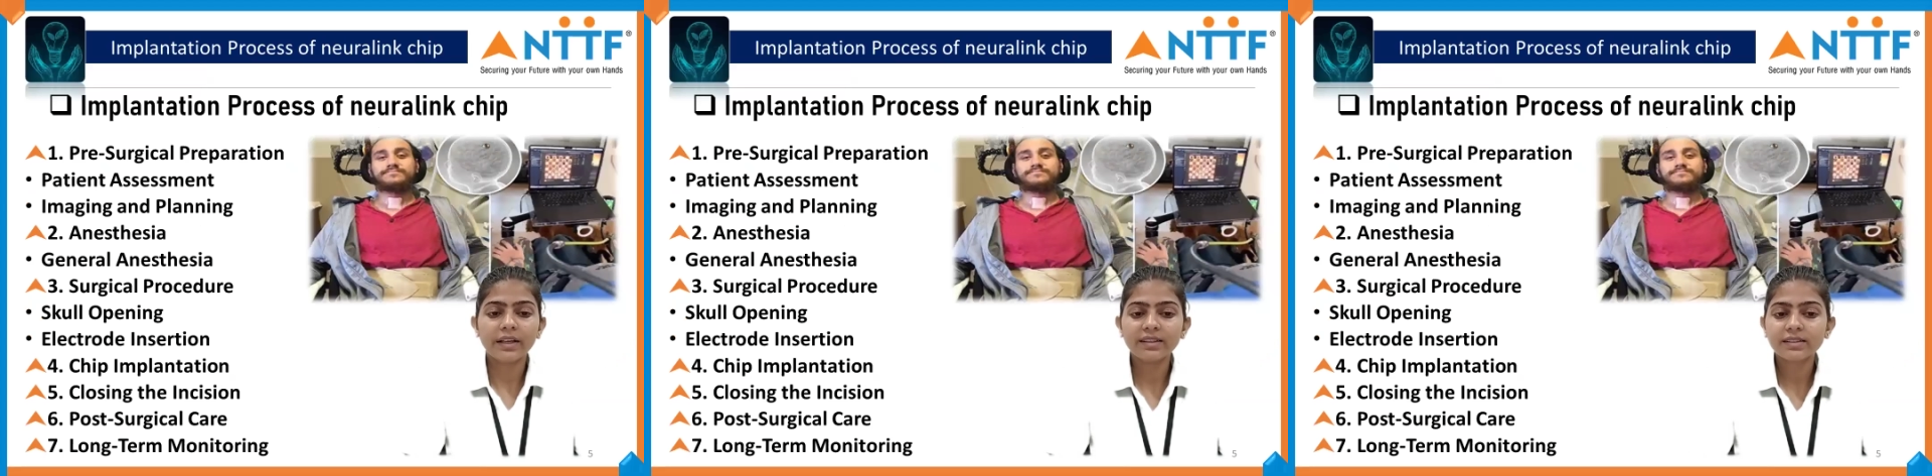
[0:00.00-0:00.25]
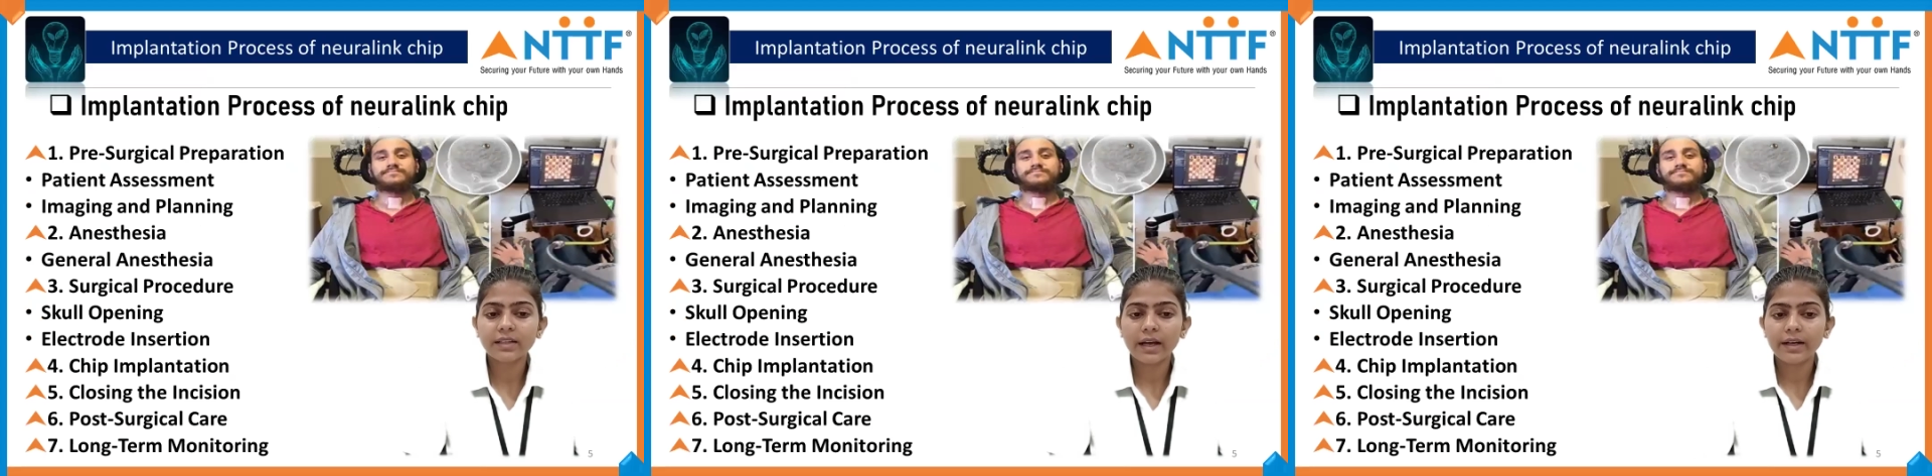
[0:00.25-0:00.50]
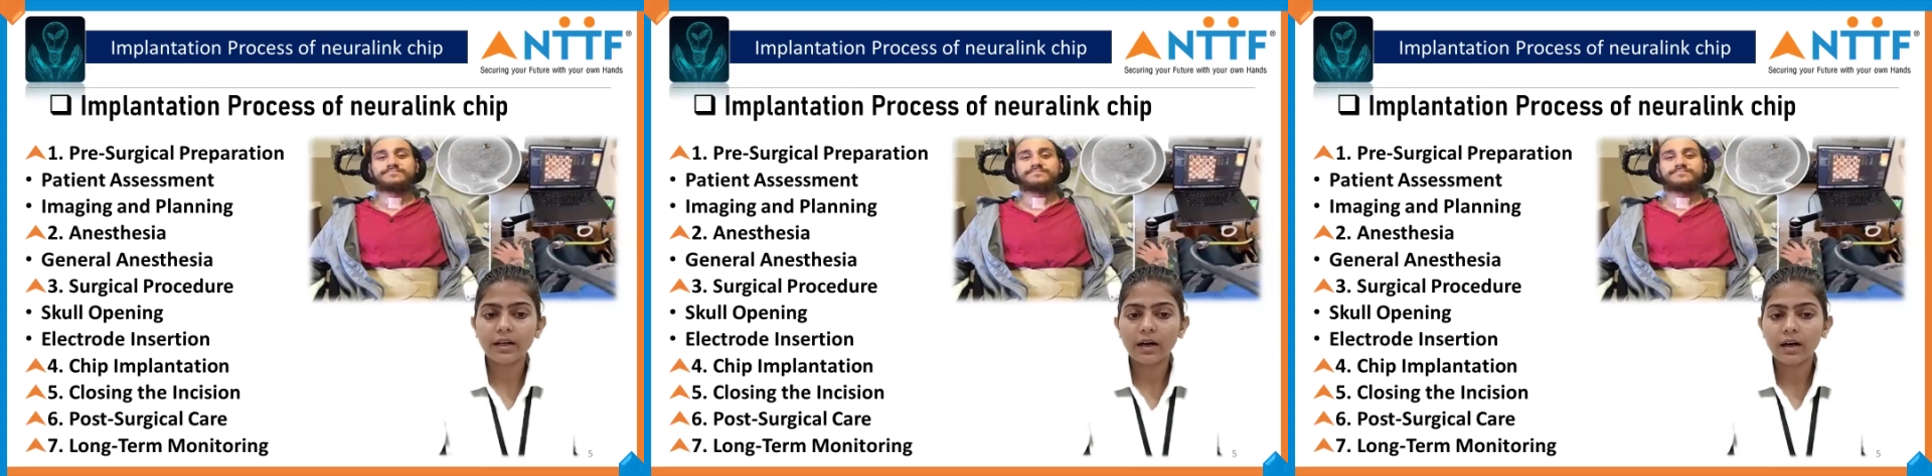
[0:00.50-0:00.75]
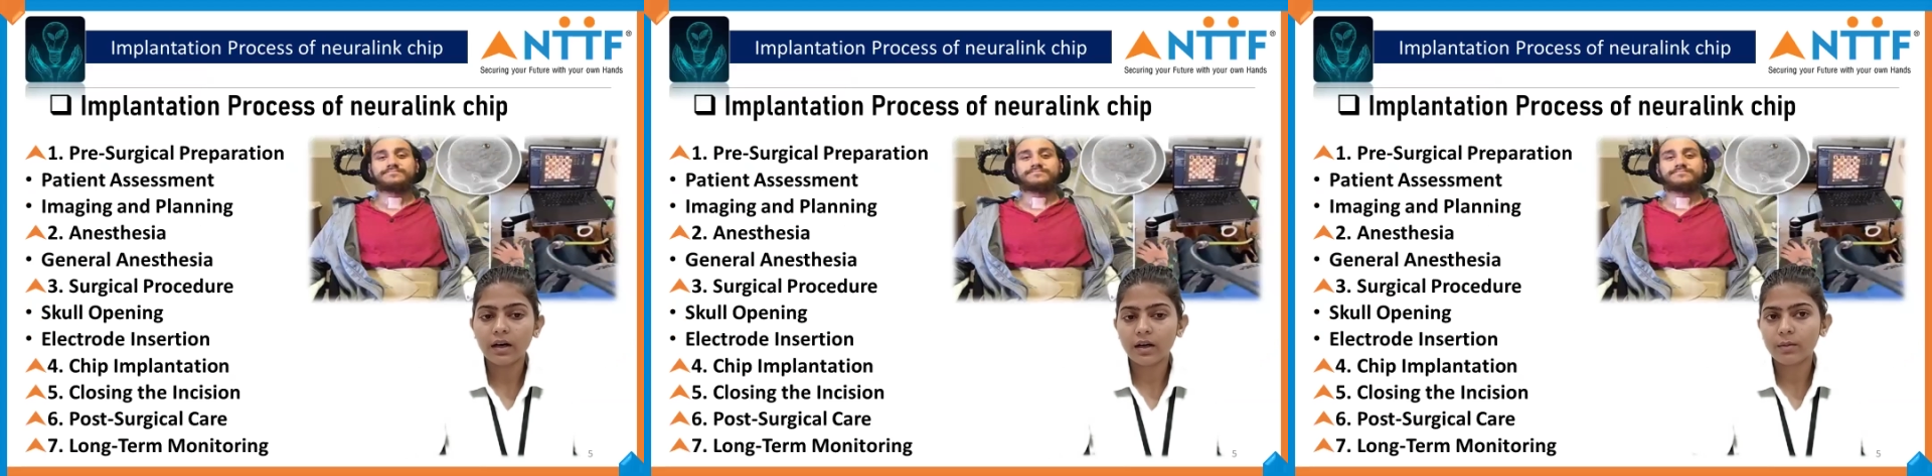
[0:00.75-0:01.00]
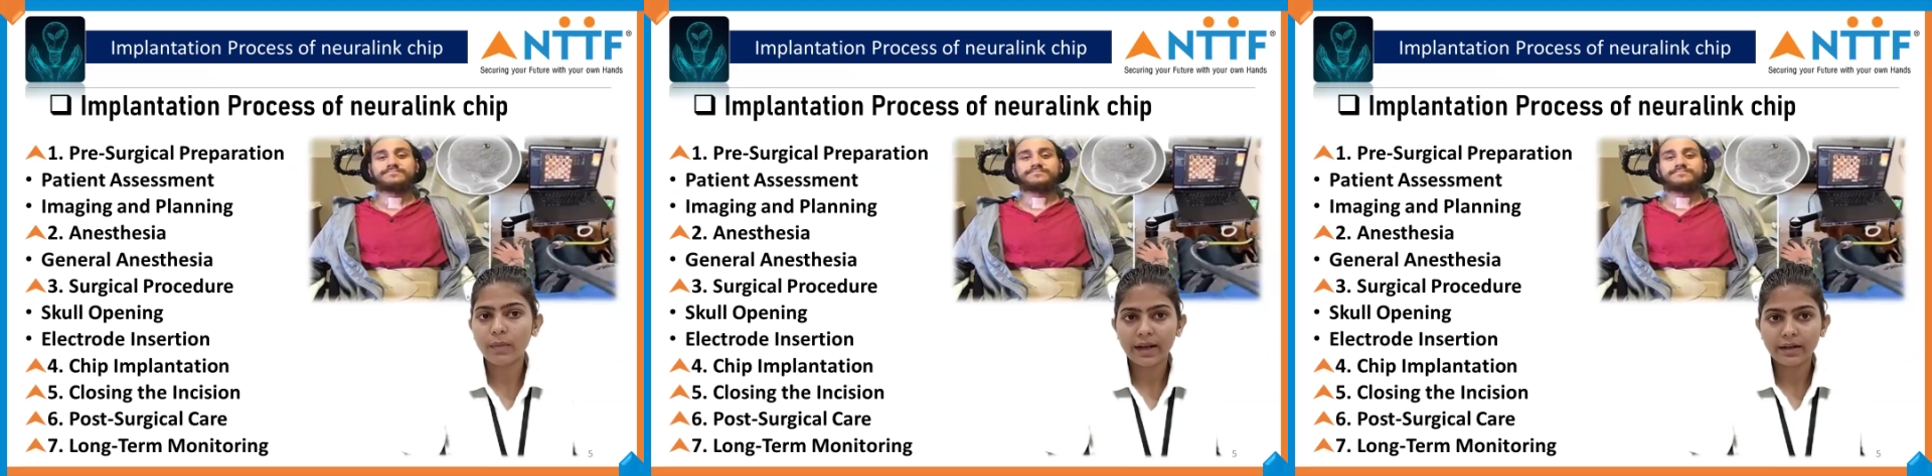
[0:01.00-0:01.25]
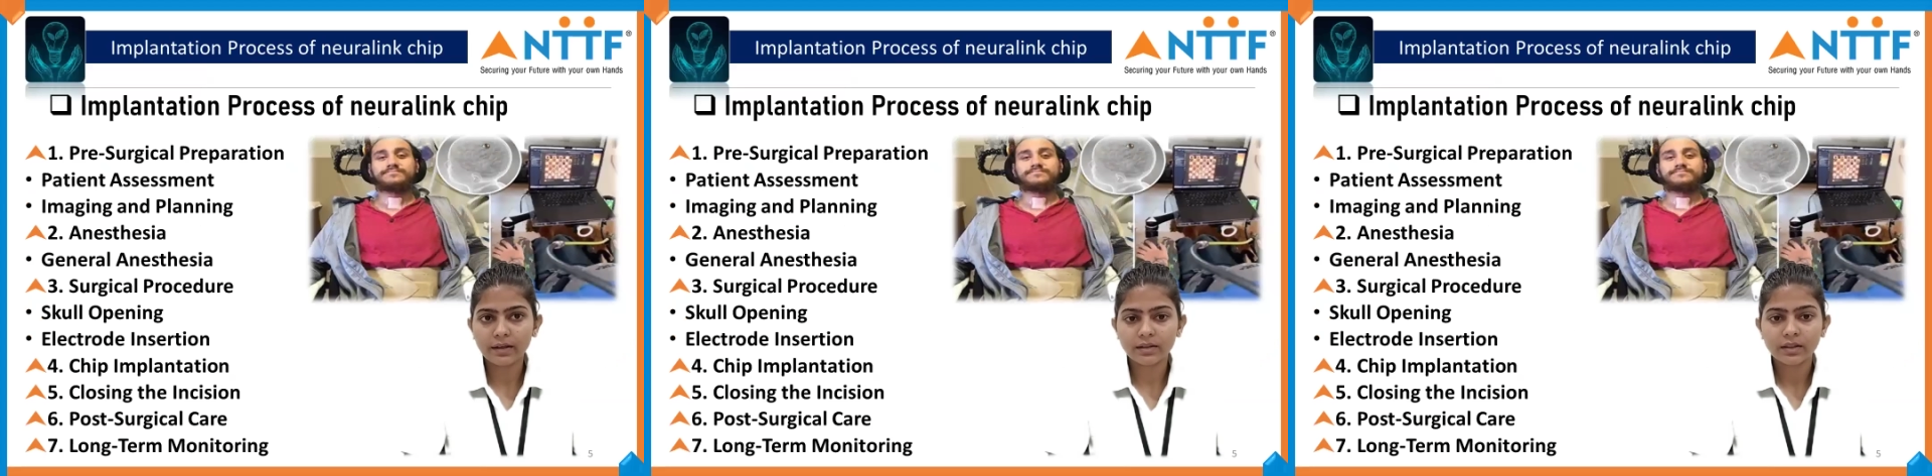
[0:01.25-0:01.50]
inside our
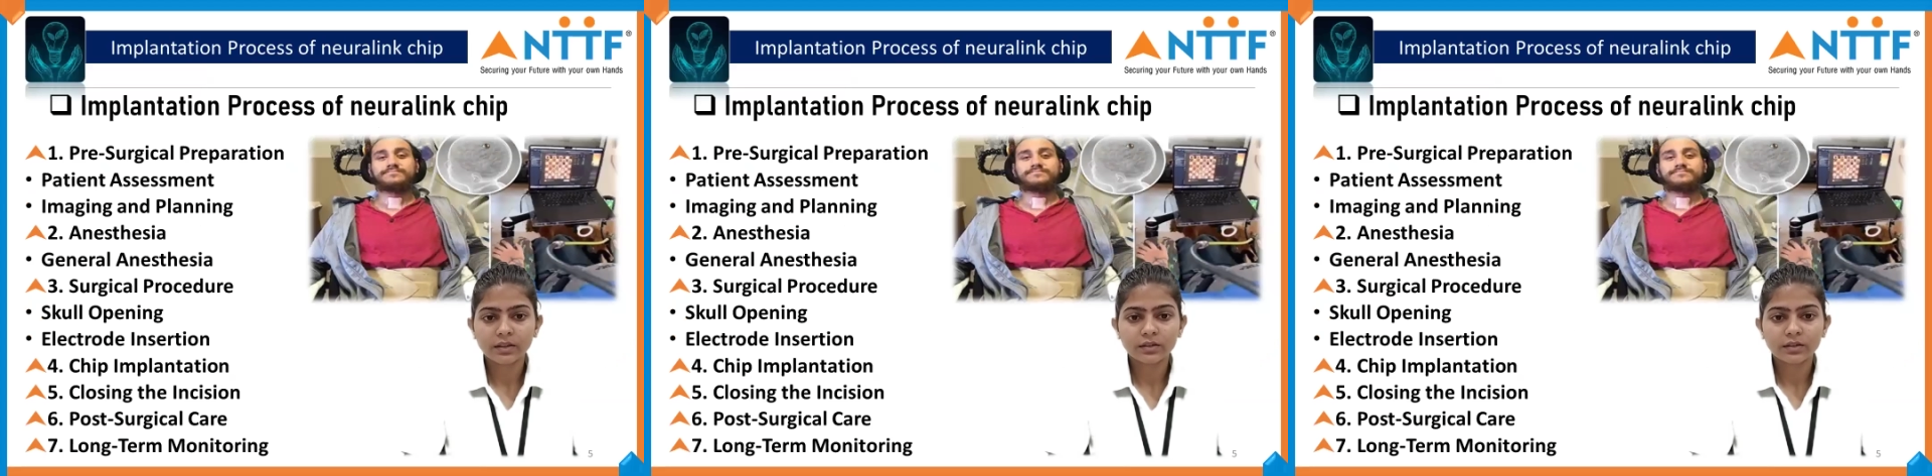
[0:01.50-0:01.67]
mind.